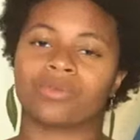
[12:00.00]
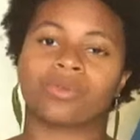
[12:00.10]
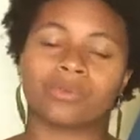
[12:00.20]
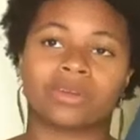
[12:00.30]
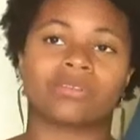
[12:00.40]

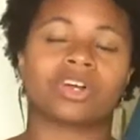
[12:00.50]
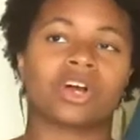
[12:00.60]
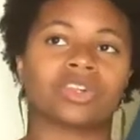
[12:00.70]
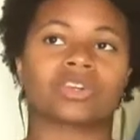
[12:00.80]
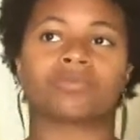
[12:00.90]
women of
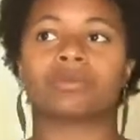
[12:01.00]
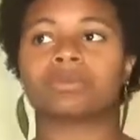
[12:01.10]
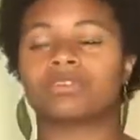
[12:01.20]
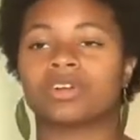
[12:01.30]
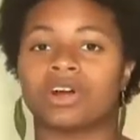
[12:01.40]
color, people
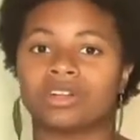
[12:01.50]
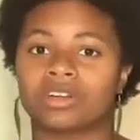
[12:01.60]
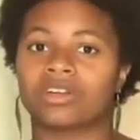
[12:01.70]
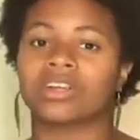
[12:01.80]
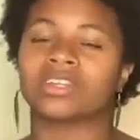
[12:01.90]
of
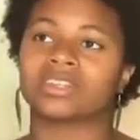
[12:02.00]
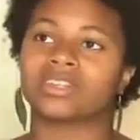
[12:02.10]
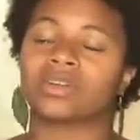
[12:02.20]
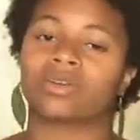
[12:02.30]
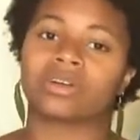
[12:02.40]
color in the
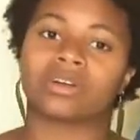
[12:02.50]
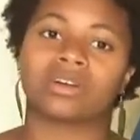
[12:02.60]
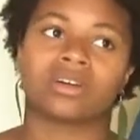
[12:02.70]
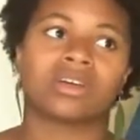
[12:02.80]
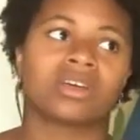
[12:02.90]

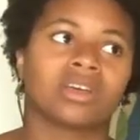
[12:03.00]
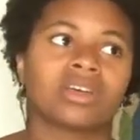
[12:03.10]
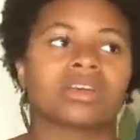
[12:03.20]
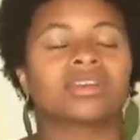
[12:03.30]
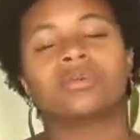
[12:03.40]
yoga
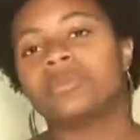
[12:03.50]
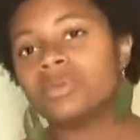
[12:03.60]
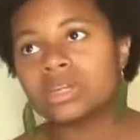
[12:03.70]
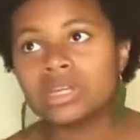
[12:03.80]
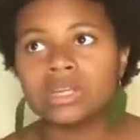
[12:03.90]

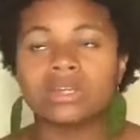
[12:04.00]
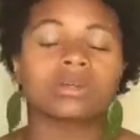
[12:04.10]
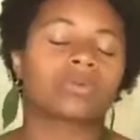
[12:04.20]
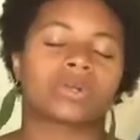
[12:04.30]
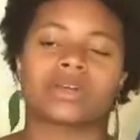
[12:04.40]
community
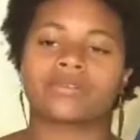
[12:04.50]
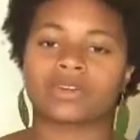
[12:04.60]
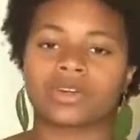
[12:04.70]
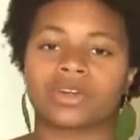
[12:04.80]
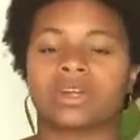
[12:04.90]
or
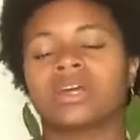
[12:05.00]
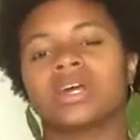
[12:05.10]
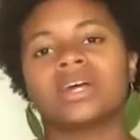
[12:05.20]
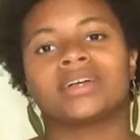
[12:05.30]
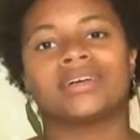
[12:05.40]
whatever.
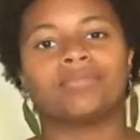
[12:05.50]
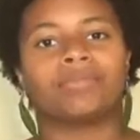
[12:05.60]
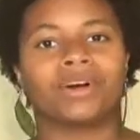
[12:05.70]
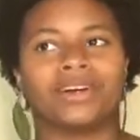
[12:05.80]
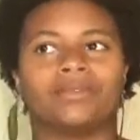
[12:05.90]

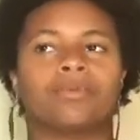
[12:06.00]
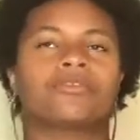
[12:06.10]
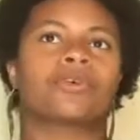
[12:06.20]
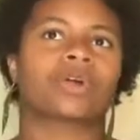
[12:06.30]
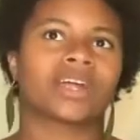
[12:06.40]
But
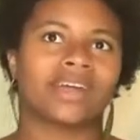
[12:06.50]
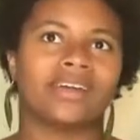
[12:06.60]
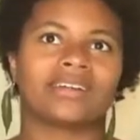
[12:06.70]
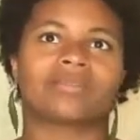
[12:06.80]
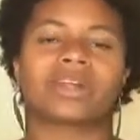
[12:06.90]

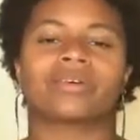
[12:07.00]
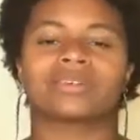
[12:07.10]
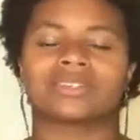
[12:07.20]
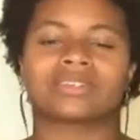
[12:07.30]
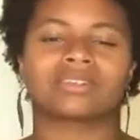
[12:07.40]
beforehand, when I
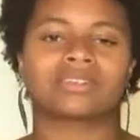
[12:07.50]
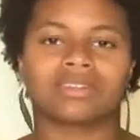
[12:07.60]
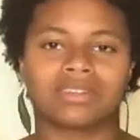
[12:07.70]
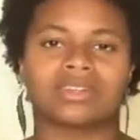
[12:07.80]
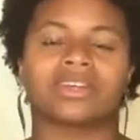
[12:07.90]
was
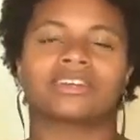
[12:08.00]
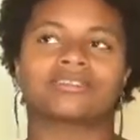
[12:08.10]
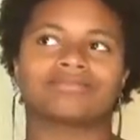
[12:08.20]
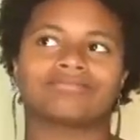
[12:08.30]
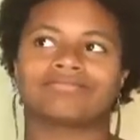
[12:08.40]
literally like
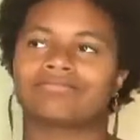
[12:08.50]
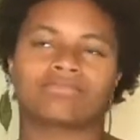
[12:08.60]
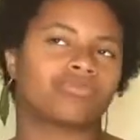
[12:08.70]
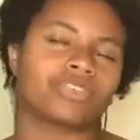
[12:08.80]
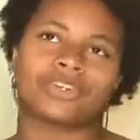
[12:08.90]

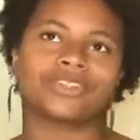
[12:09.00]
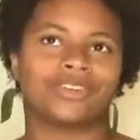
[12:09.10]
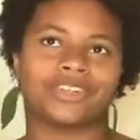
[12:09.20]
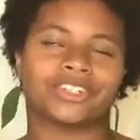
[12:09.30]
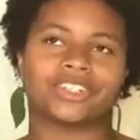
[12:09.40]
first on
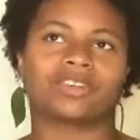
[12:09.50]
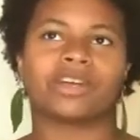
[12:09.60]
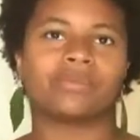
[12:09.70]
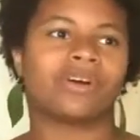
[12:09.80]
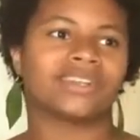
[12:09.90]

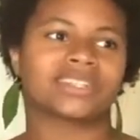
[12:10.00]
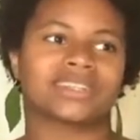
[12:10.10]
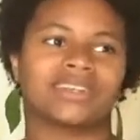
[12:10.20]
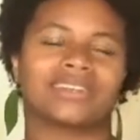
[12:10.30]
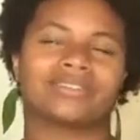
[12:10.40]
Instagram,
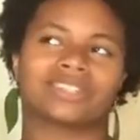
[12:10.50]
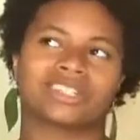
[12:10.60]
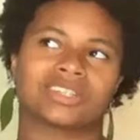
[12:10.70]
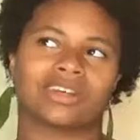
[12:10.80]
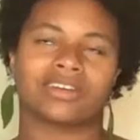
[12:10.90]
honestly, and I was
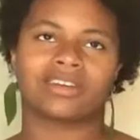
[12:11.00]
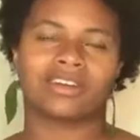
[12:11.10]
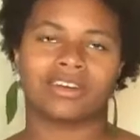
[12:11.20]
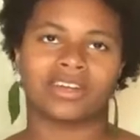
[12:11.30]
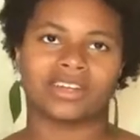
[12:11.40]
just like,
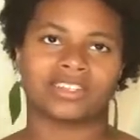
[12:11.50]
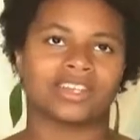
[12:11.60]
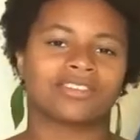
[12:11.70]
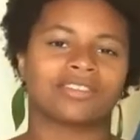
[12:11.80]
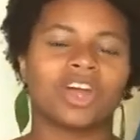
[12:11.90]
I guess I